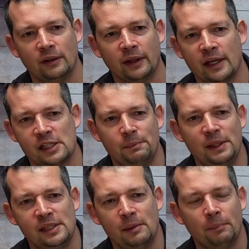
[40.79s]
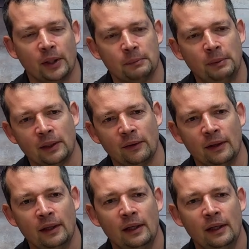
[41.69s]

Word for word: against PC Part Picker